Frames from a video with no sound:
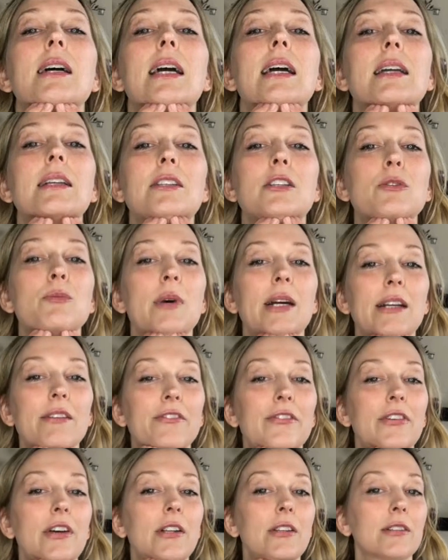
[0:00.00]
And you might
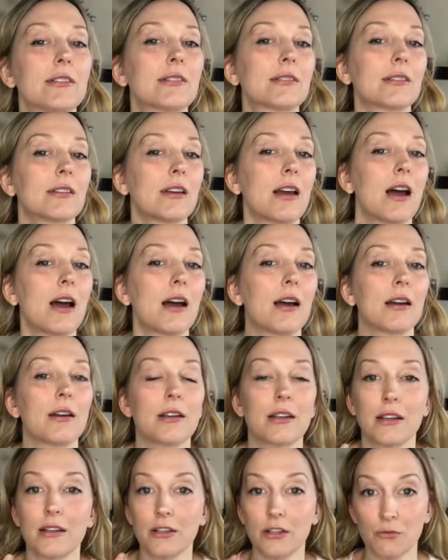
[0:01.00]
have felt,
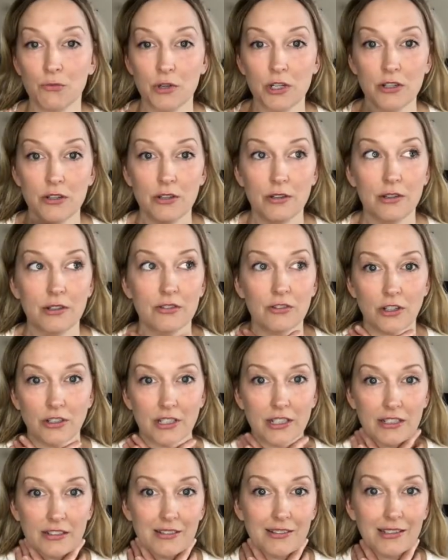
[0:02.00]
when you start
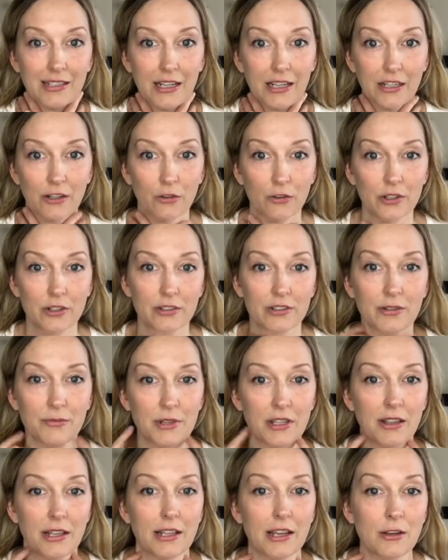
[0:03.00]
to get sick or
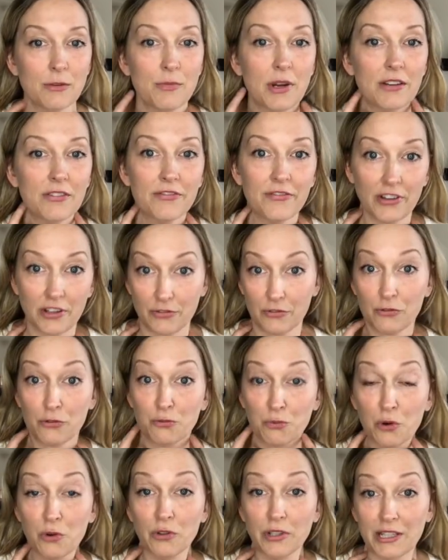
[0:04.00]
something like that, you might have felt
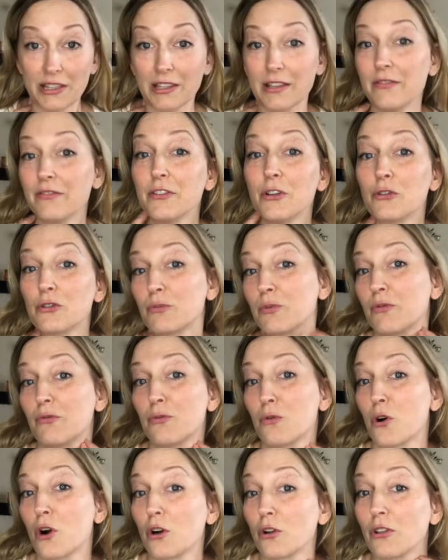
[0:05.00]
swollen lymph nodes
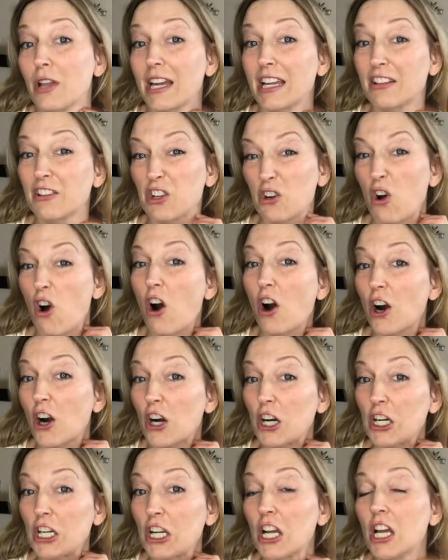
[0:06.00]
before, like little
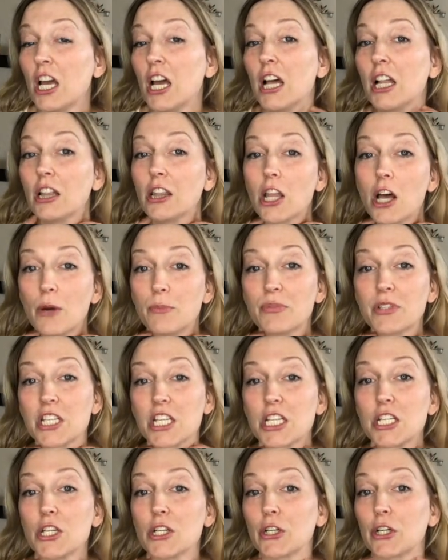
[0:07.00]
hard
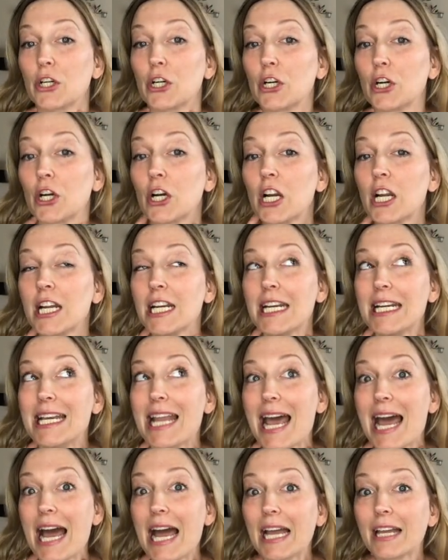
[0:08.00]
lumps in your
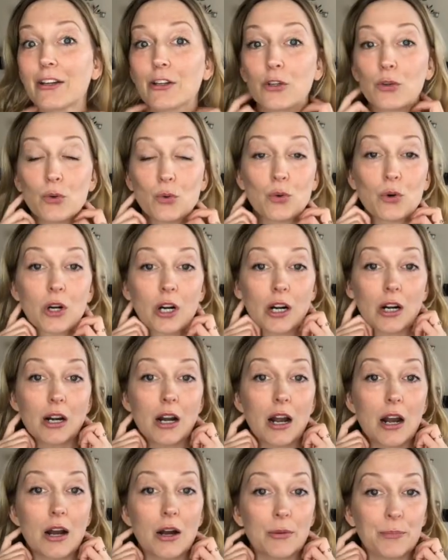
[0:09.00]
neck,
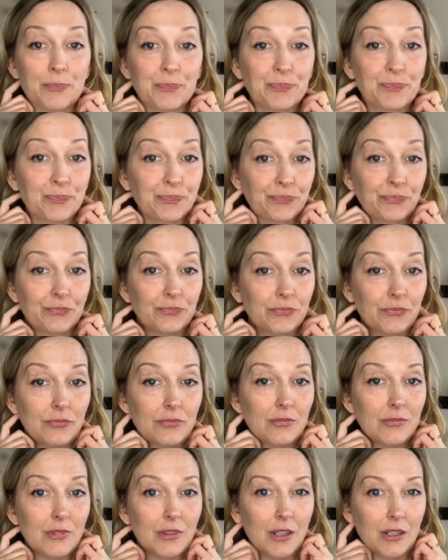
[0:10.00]
or
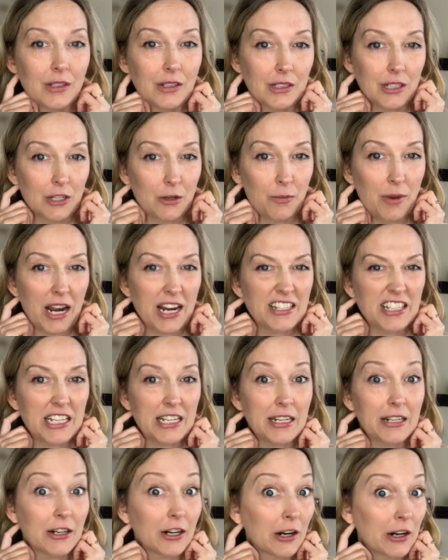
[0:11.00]
behind
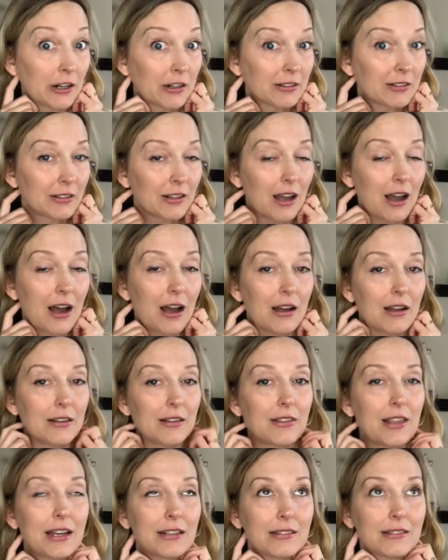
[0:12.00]
the ear.
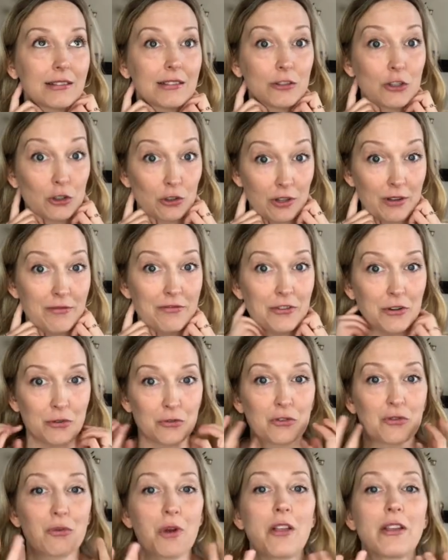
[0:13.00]
That's your lymph
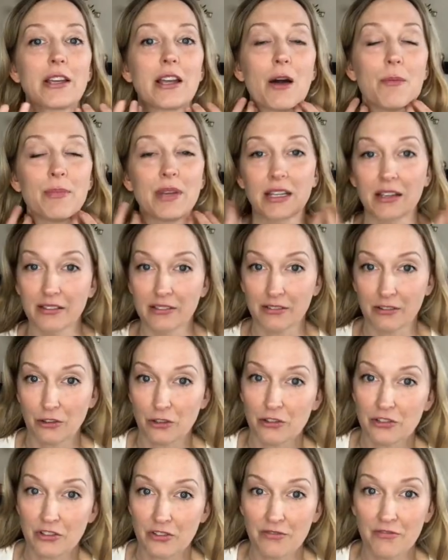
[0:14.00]
node swelling up because
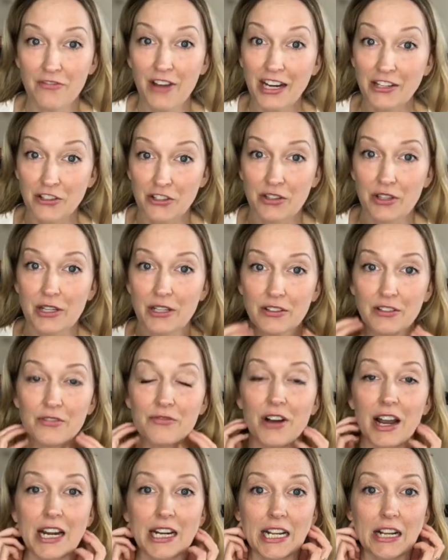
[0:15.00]
there's an infection that it's
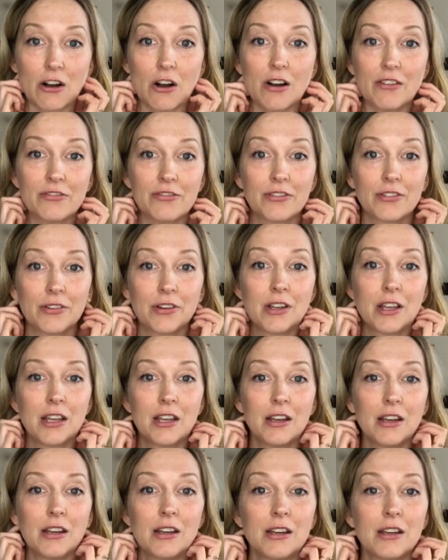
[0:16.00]
fighting off.
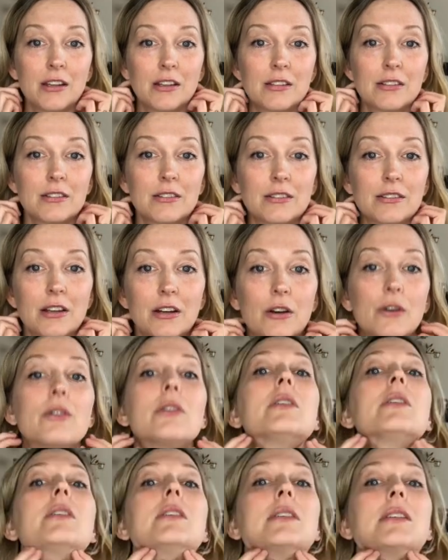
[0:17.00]

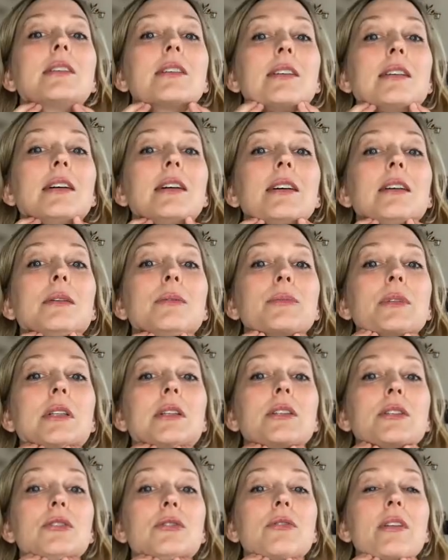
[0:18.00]
So you
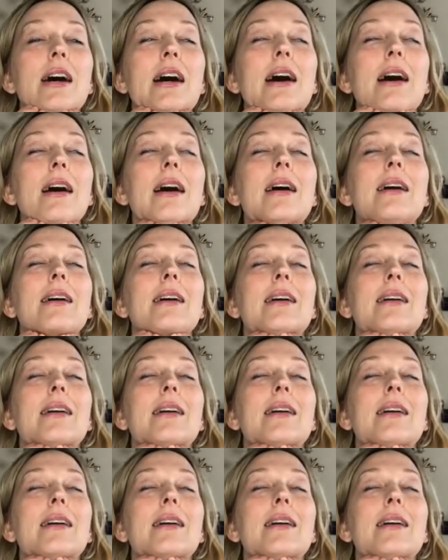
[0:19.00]
can do that.